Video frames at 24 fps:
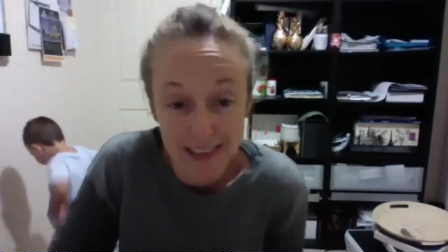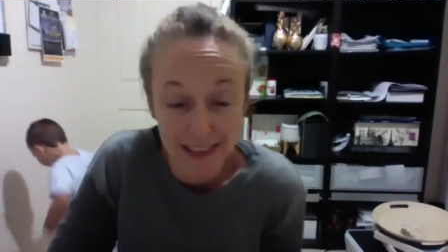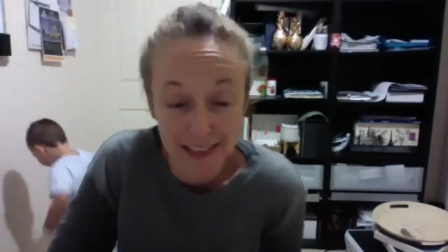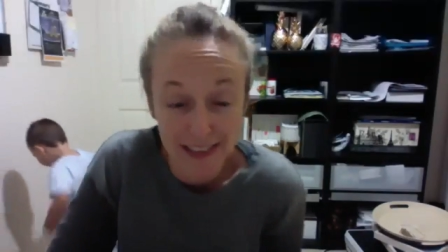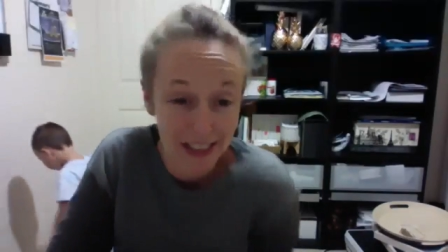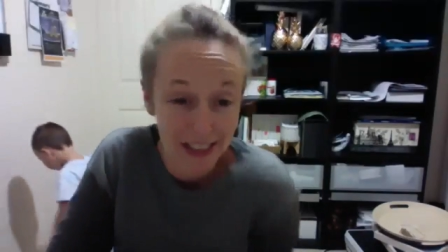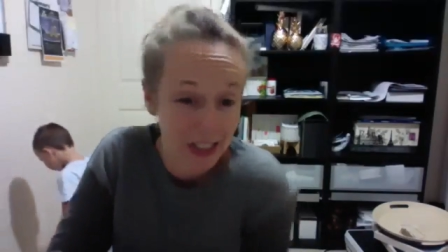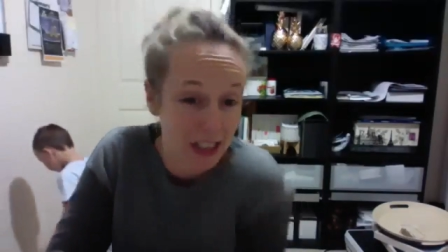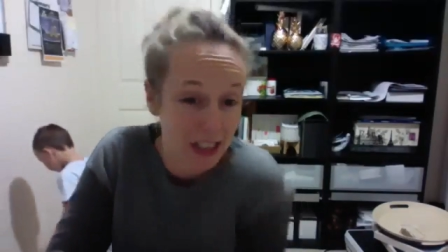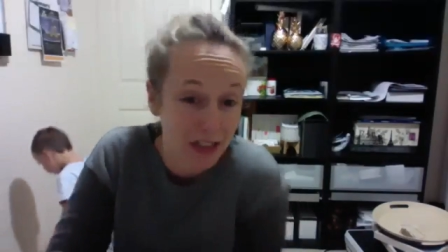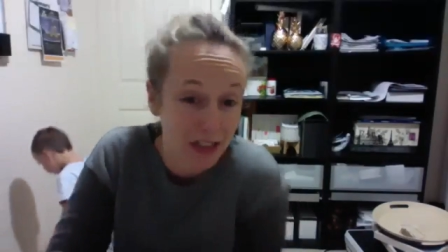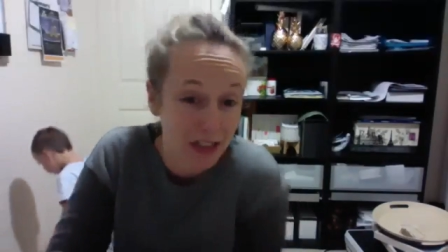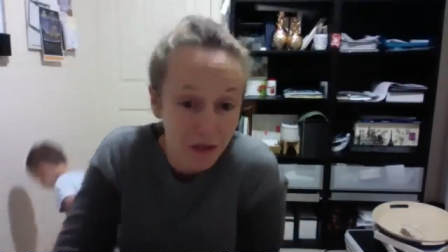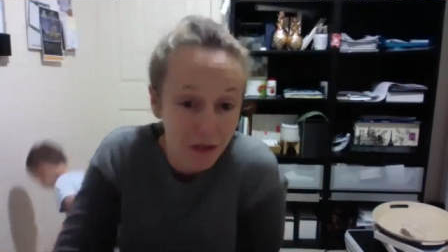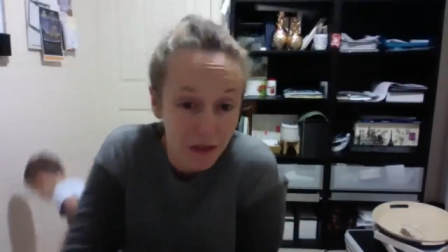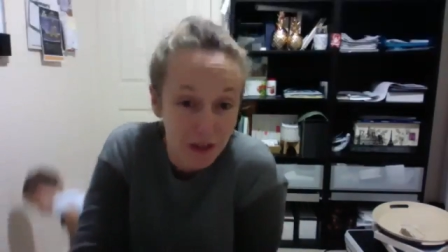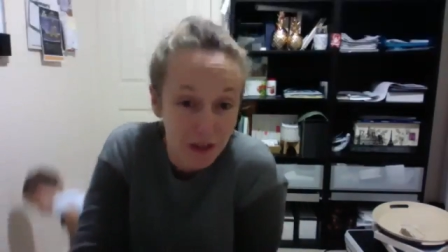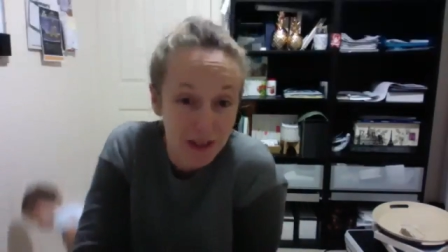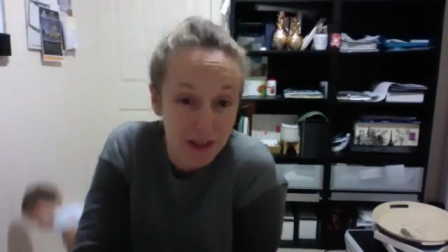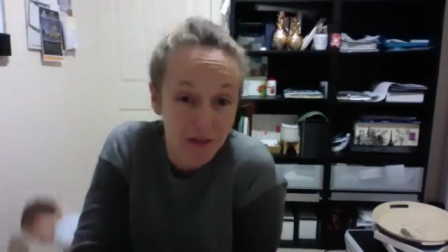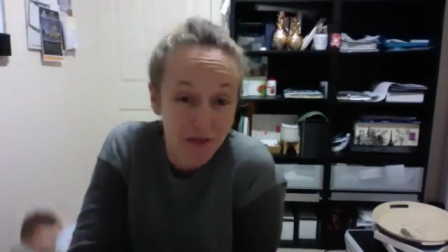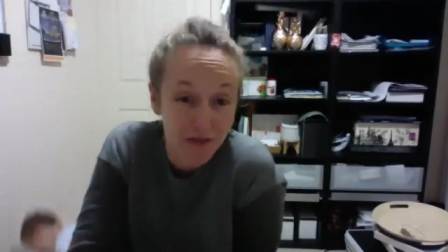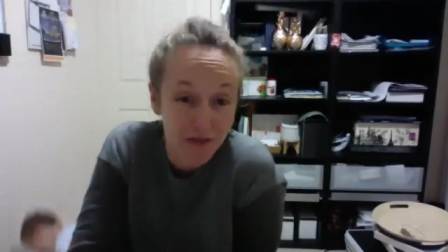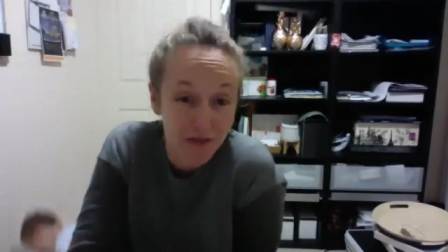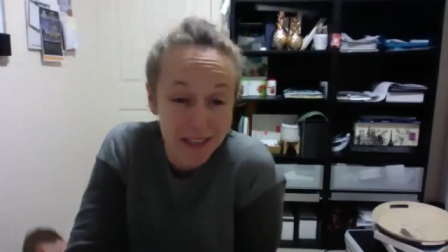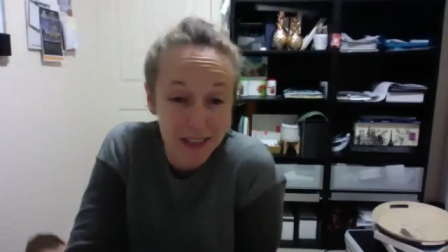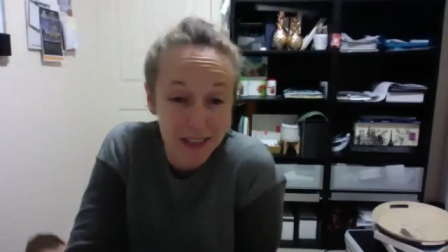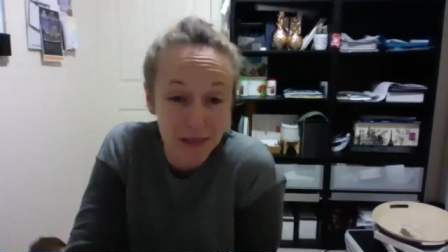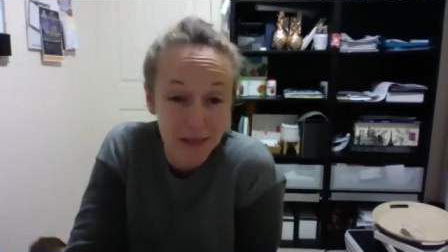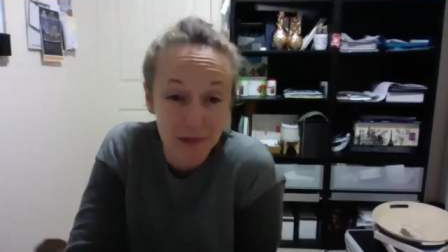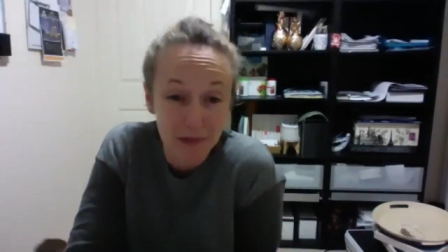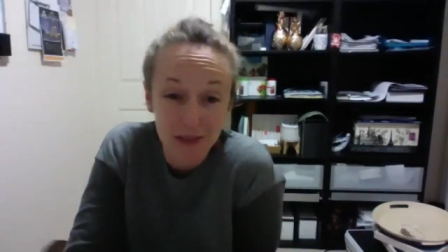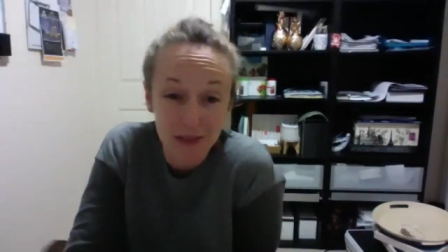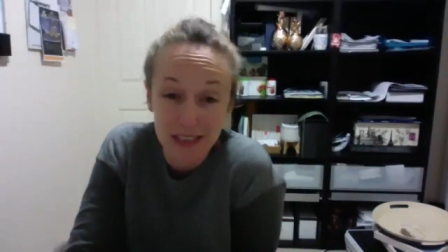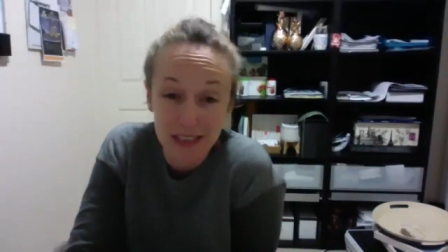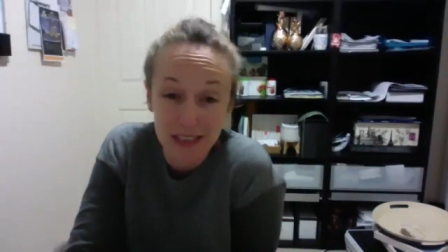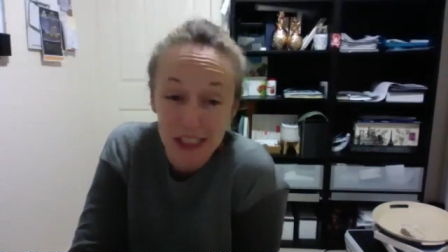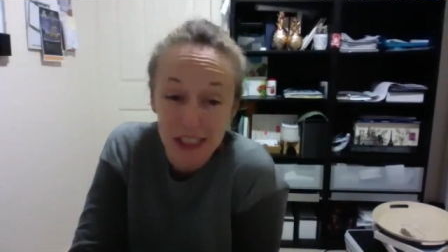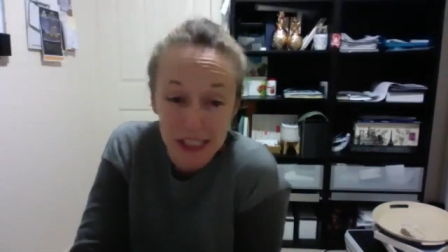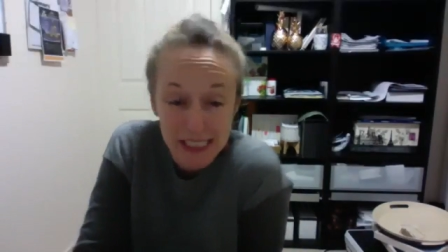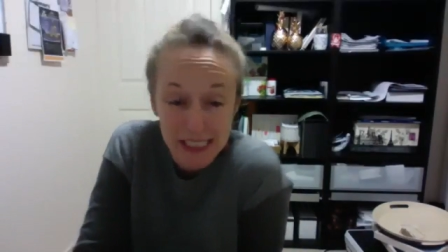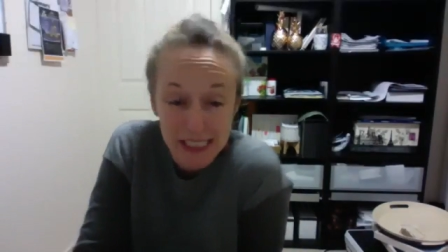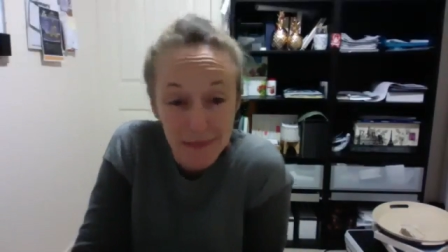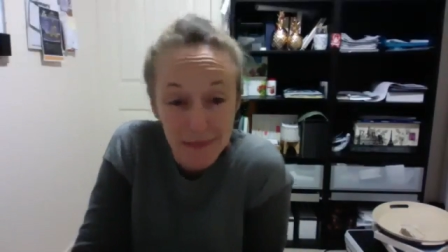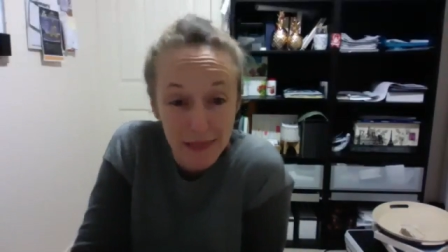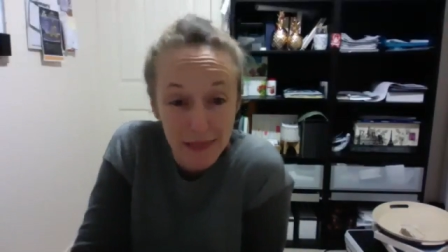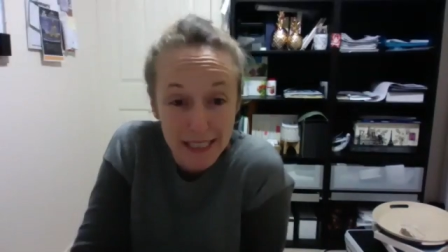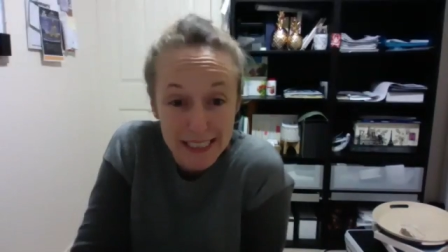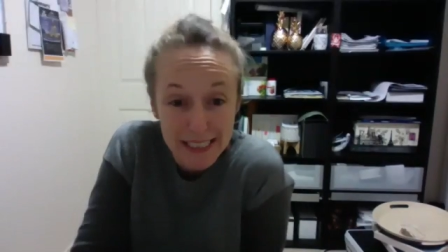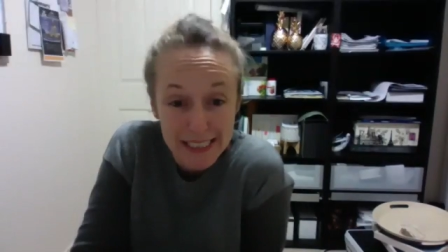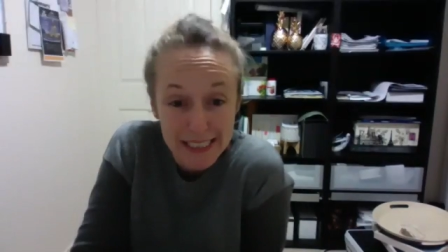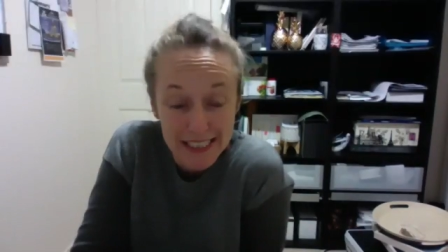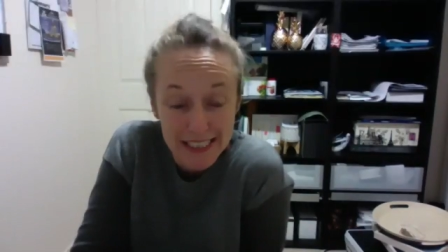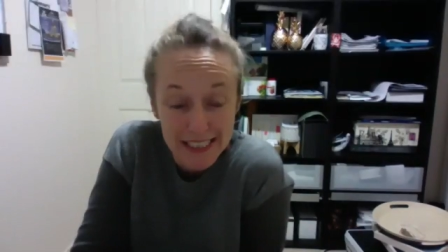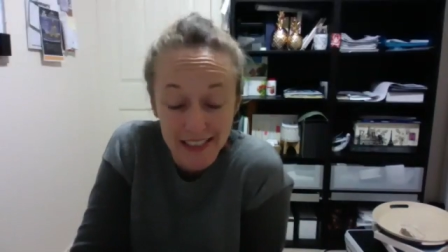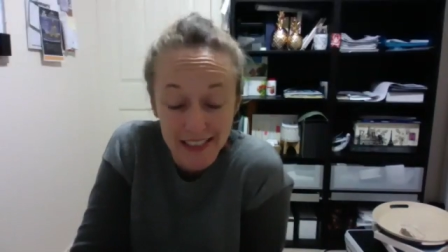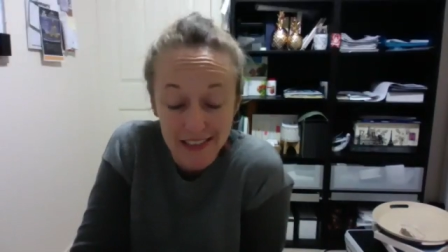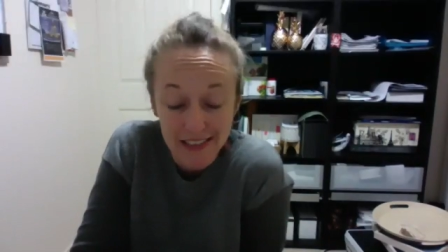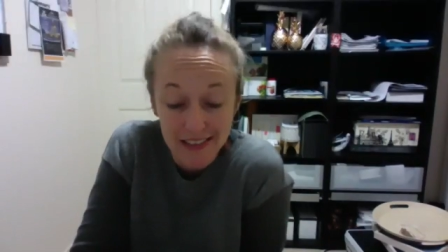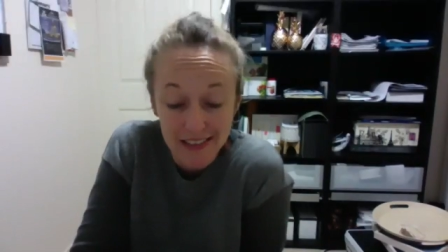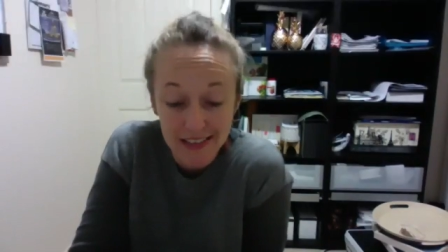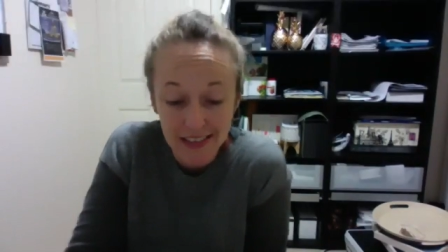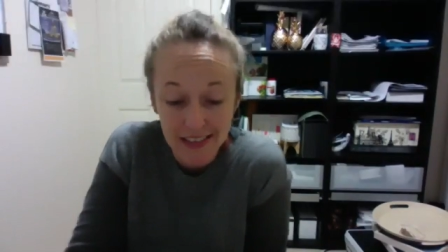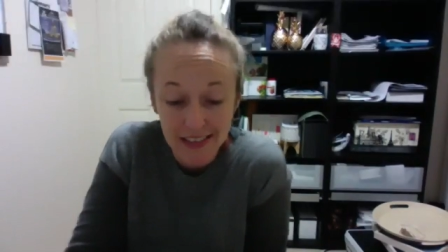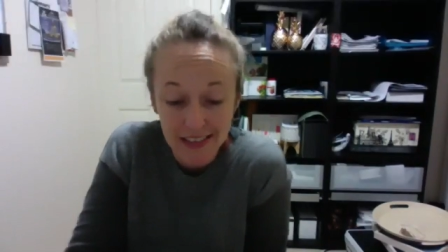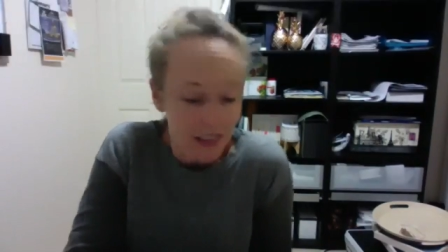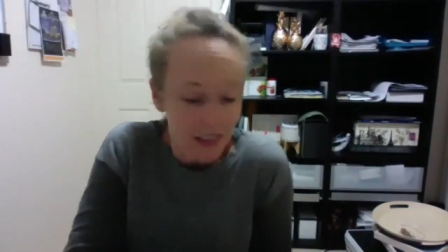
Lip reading: that's just fruits and vegetables, and it just makes sense.